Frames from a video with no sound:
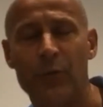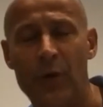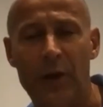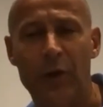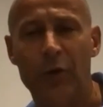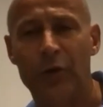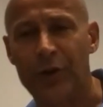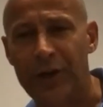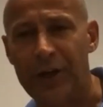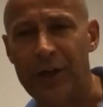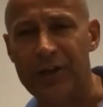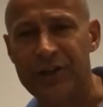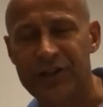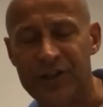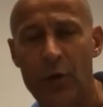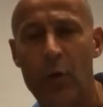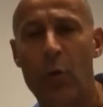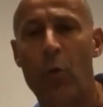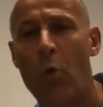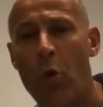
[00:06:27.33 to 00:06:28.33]
we're looking at is
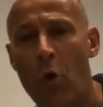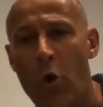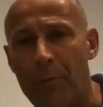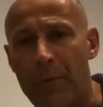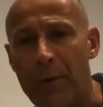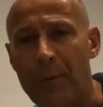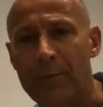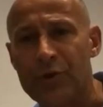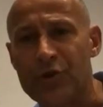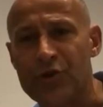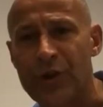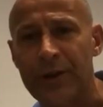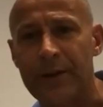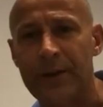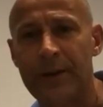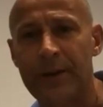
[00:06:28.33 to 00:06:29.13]
a warping machine.